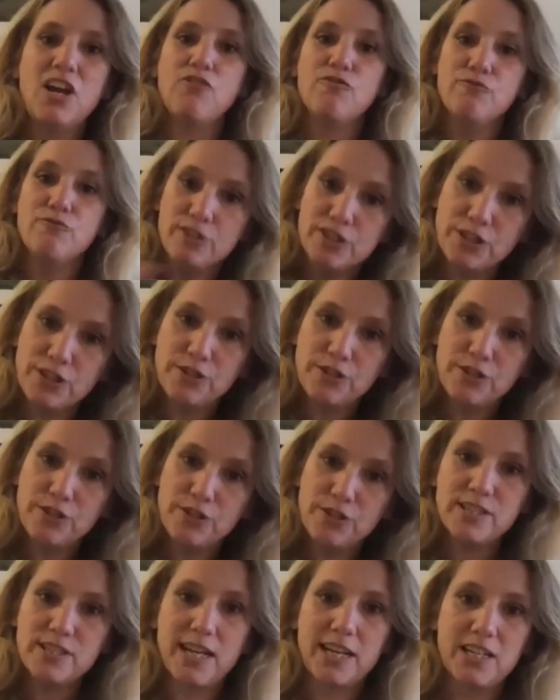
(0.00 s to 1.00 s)
reduced
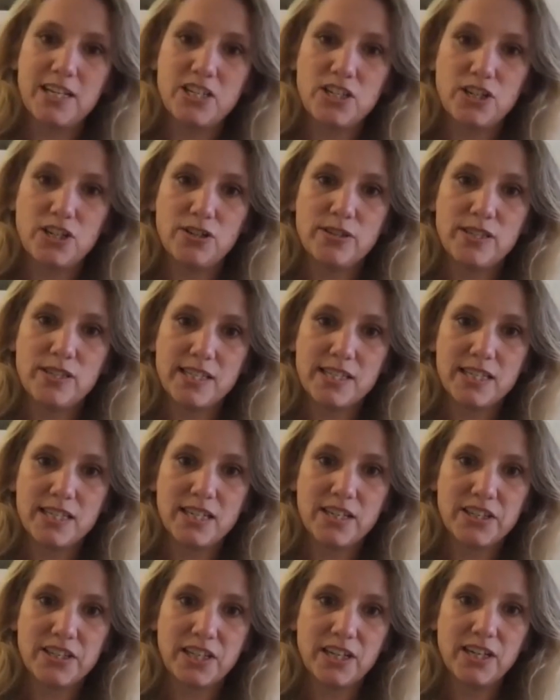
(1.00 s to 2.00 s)
energy use is
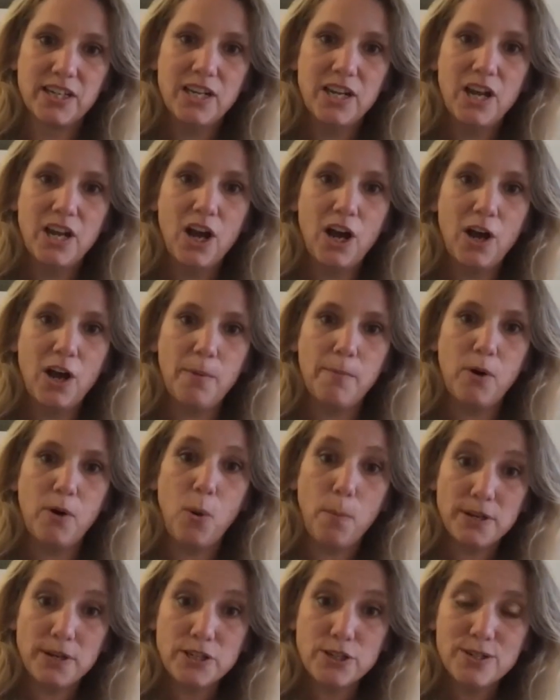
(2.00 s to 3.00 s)
another
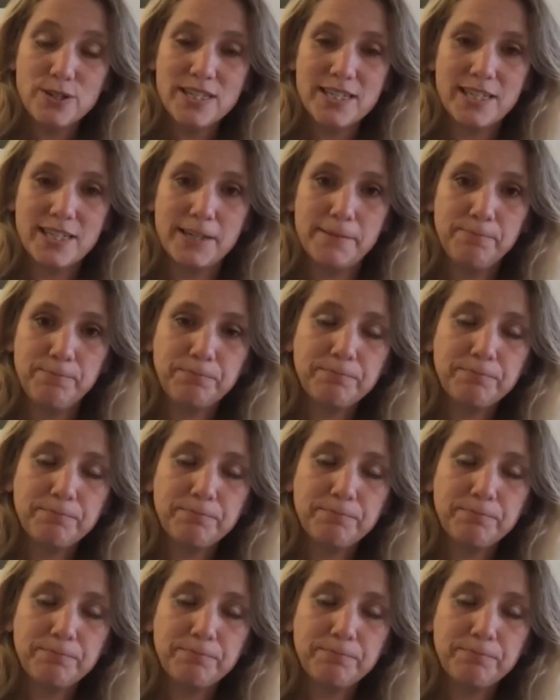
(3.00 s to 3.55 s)
opportunity.